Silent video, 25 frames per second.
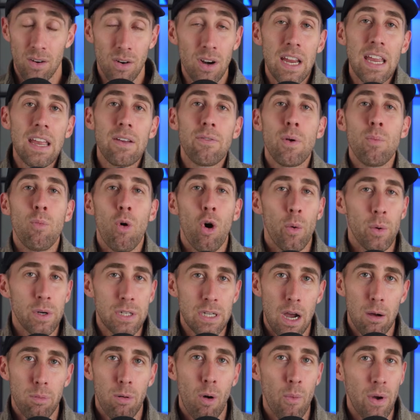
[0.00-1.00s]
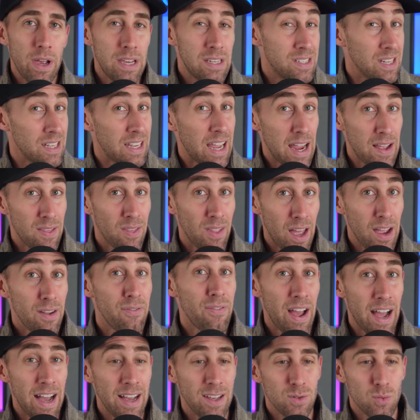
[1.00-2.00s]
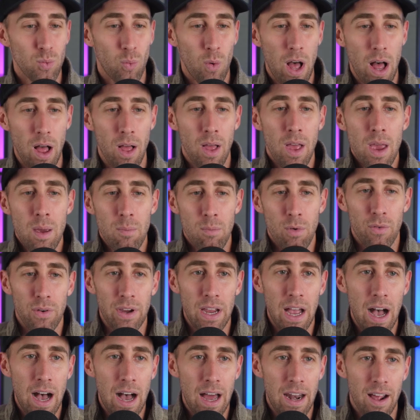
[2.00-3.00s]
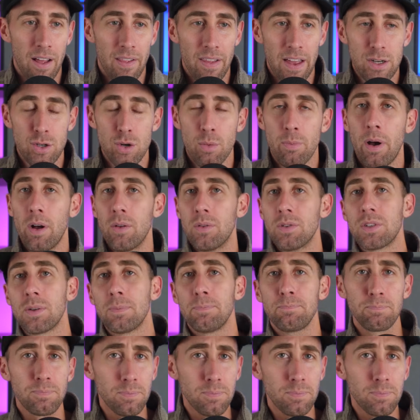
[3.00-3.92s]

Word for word: Or even more, we'll talk about ways to gain life as well. Moving on, Electropotence.